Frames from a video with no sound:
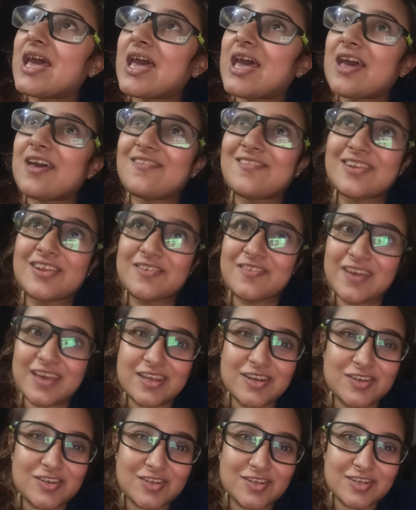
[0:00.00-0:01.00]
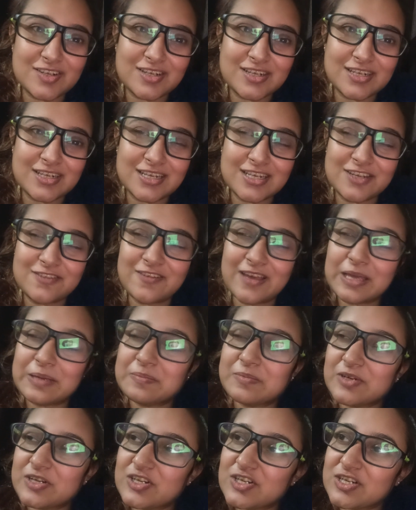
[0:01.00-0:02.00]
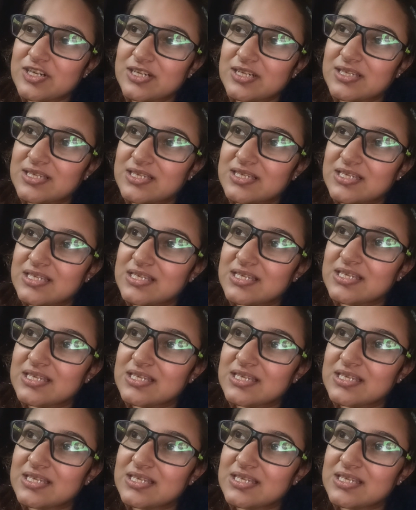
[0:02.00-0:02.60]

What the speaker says: everywhere. Vibrations,